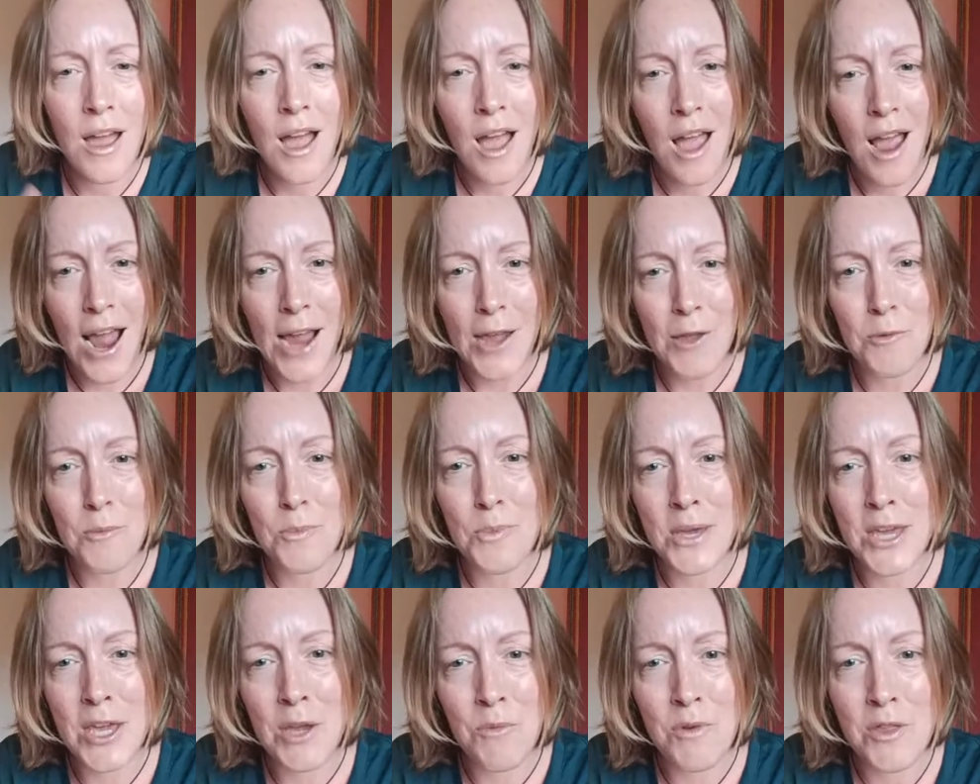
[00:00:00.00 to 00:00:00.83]
I
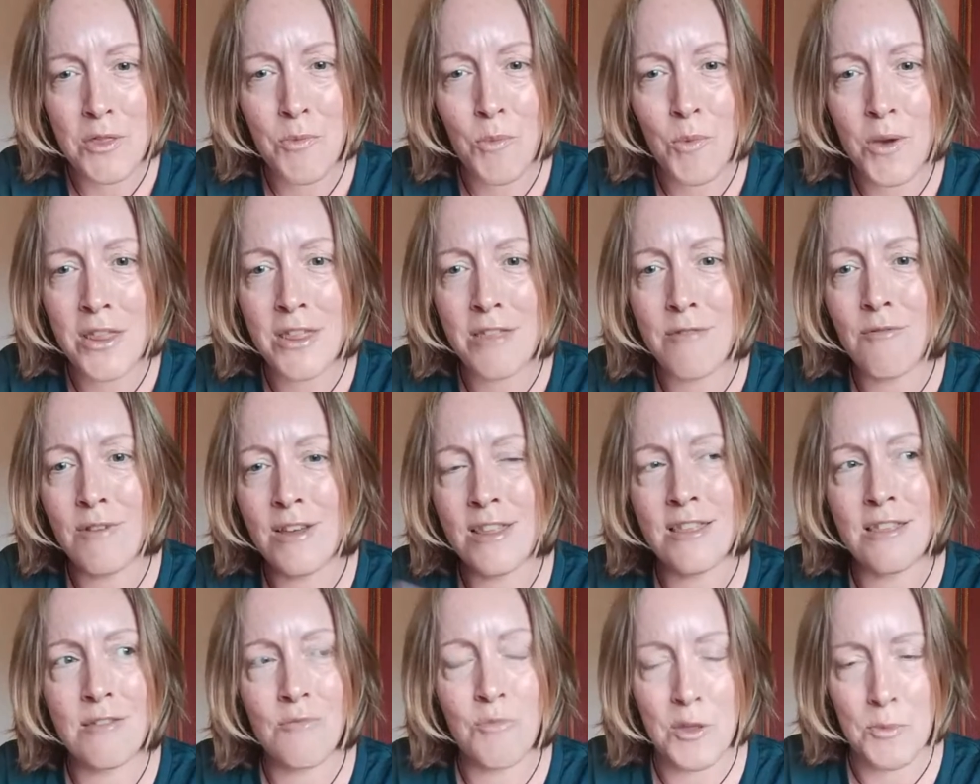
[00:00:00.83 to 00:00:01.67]
compete
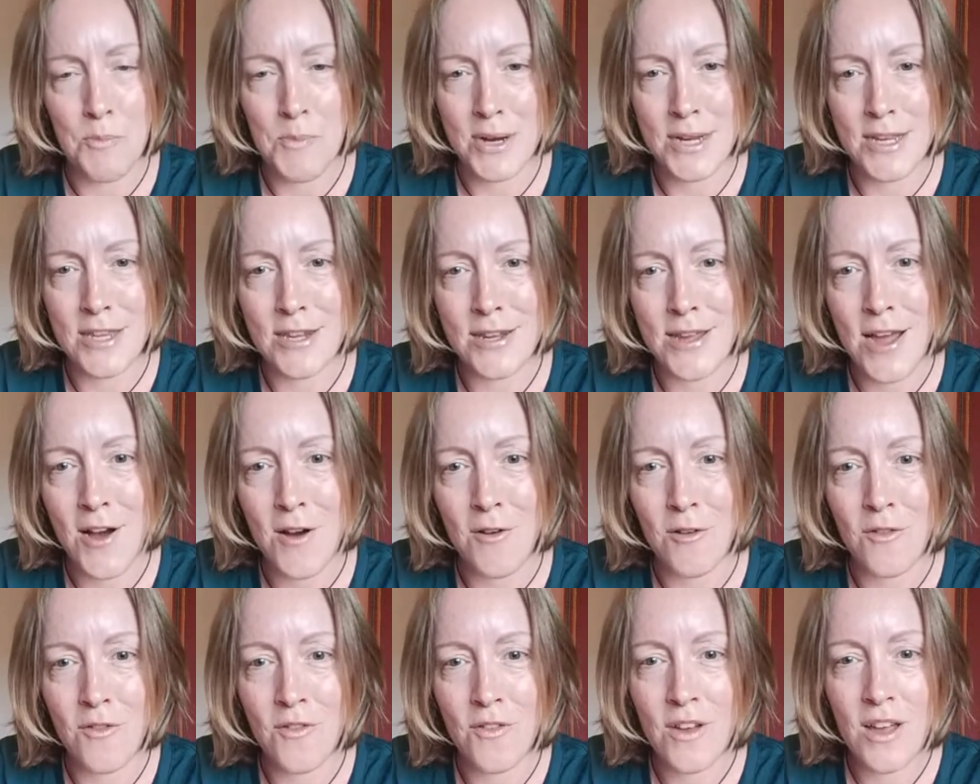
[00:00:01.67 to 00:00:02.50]
with
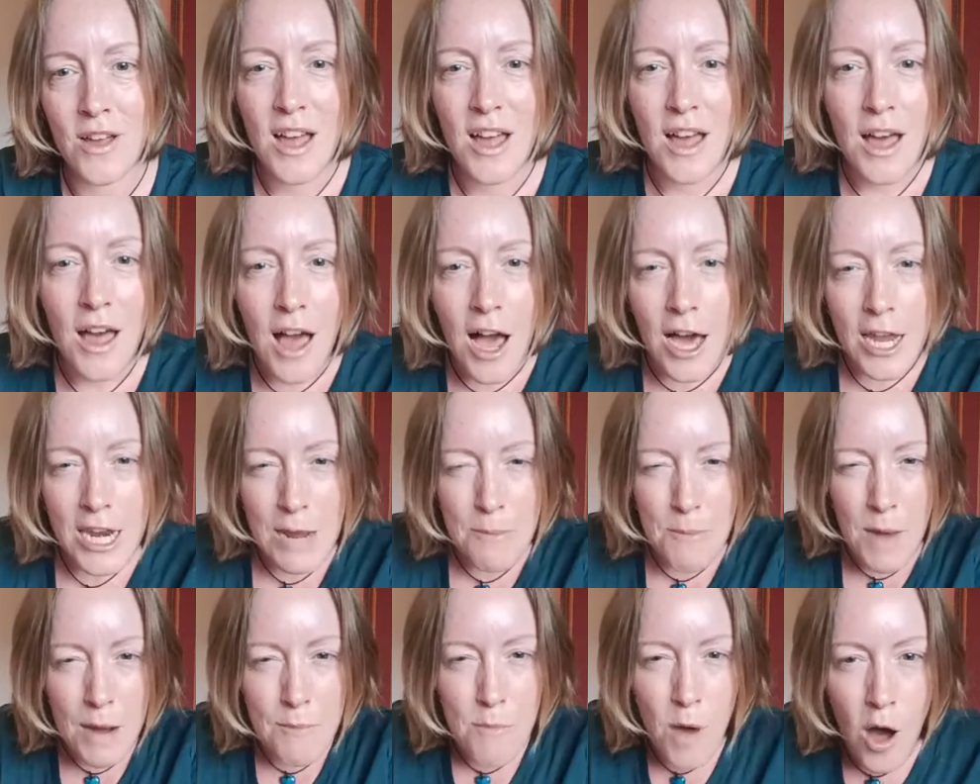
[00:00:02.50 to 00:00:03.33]
myself, and
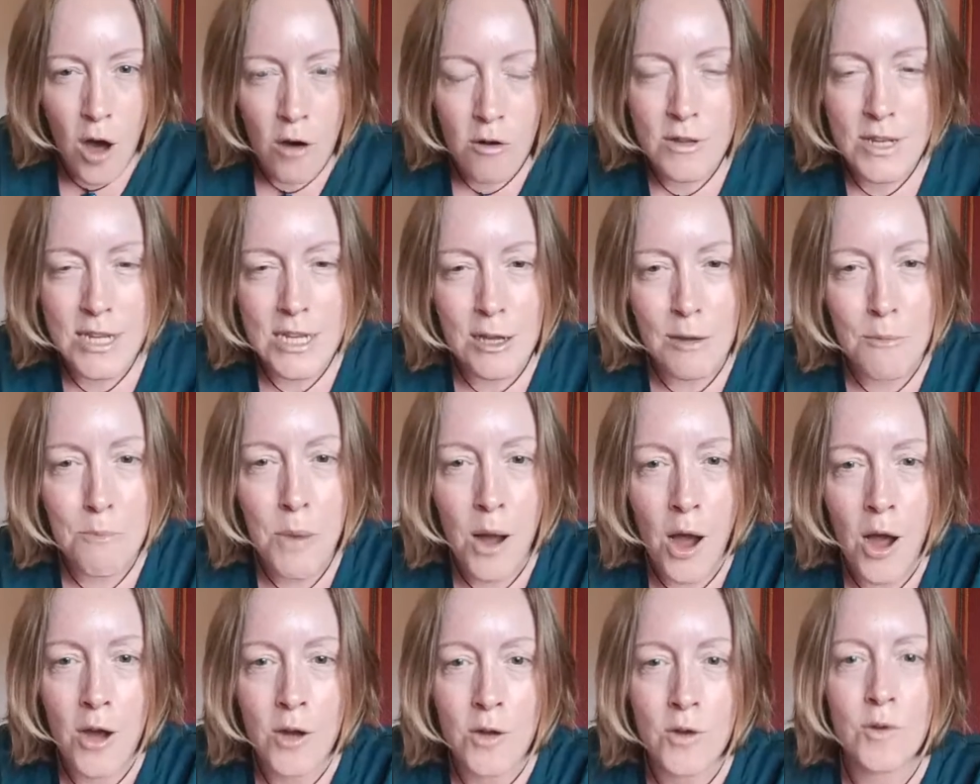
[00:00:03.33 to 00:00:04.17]
I'm holding a
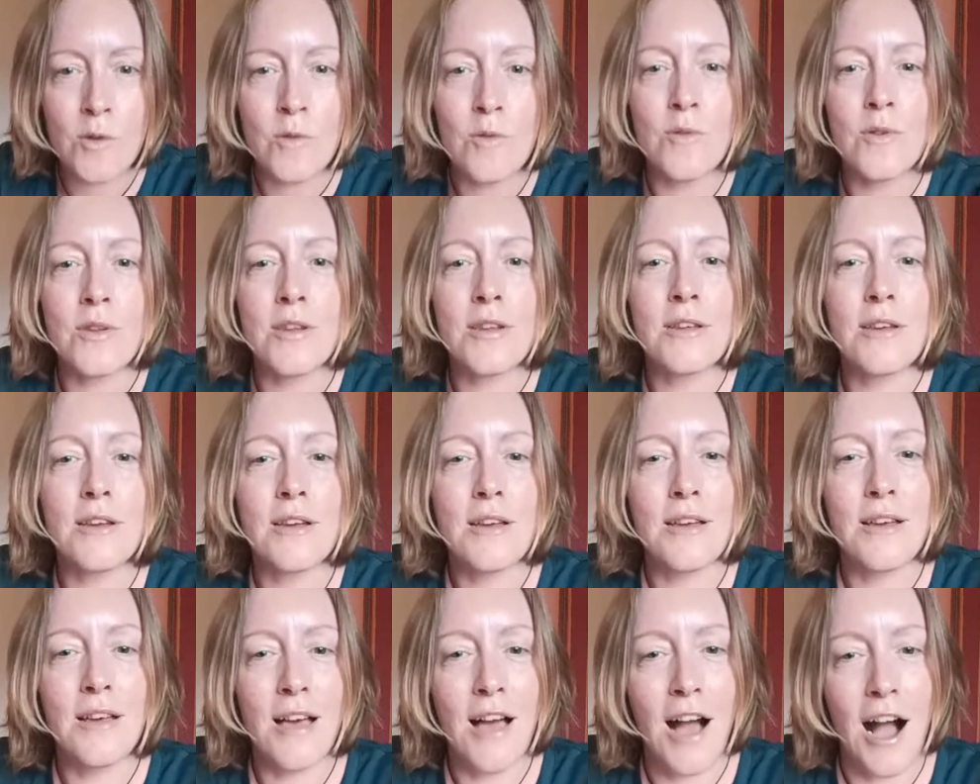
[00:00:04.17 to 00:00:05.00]
pose,
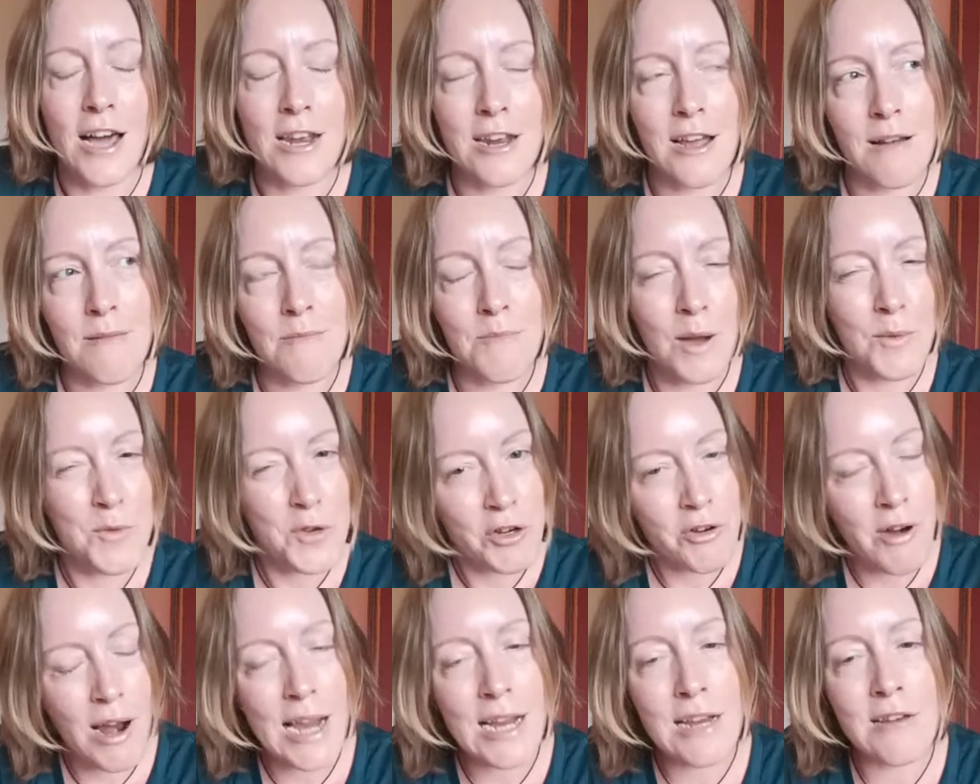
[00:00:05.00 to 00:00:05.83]
and I'm
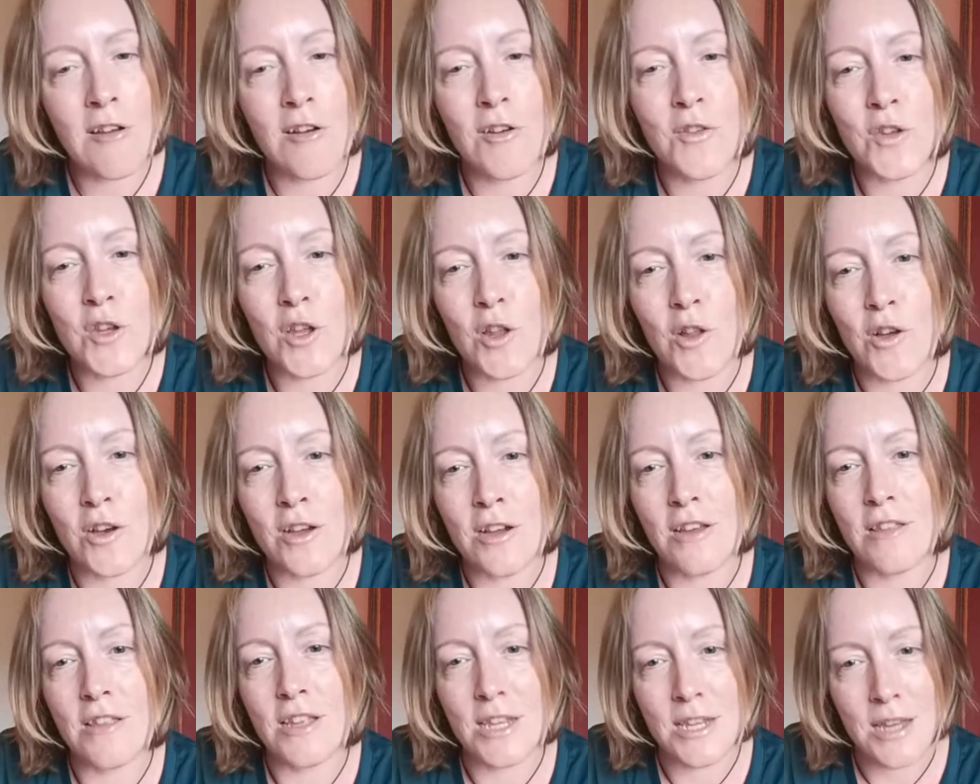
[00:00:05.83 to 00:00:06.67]
trying not to look at
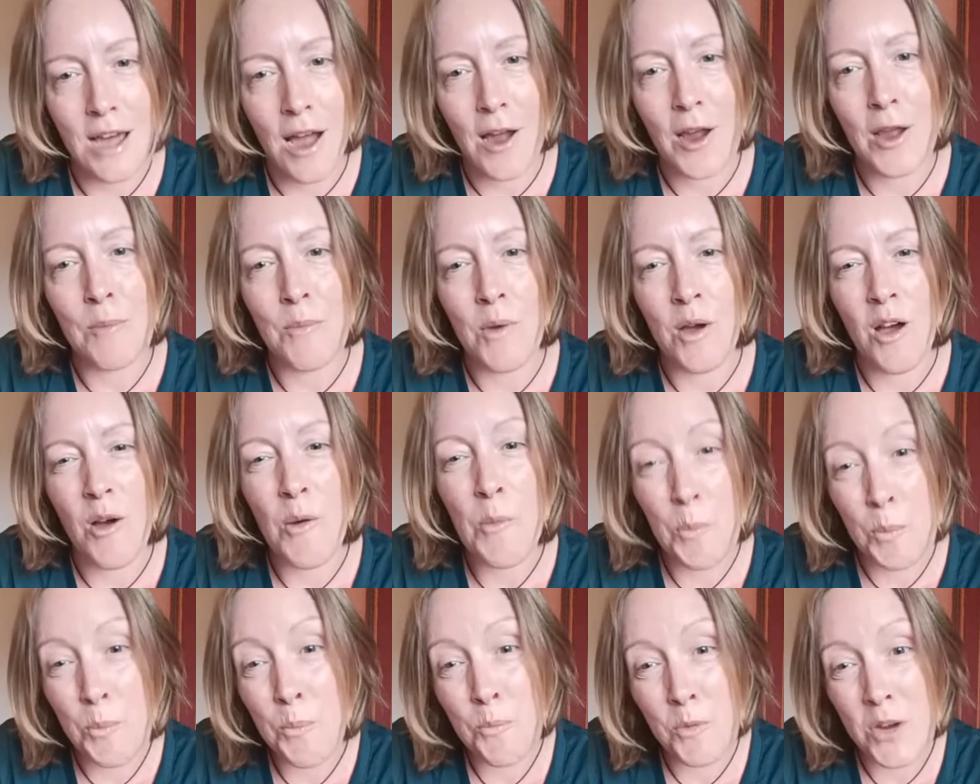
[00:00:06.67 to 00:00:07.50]
the timer,
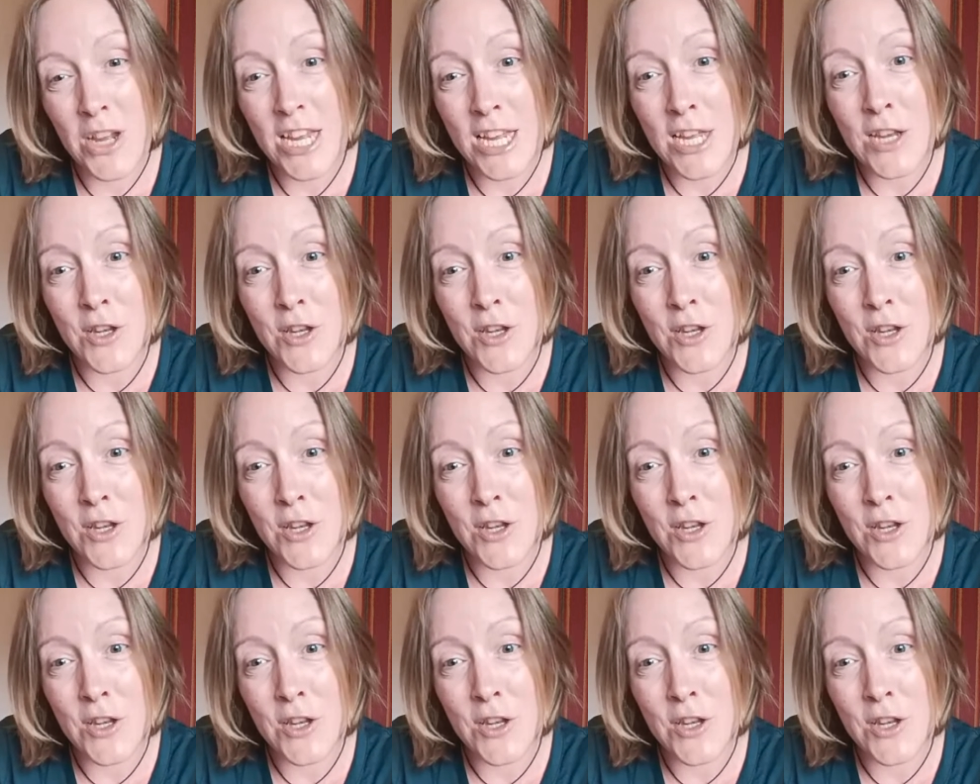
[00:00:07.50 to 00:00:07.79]
but you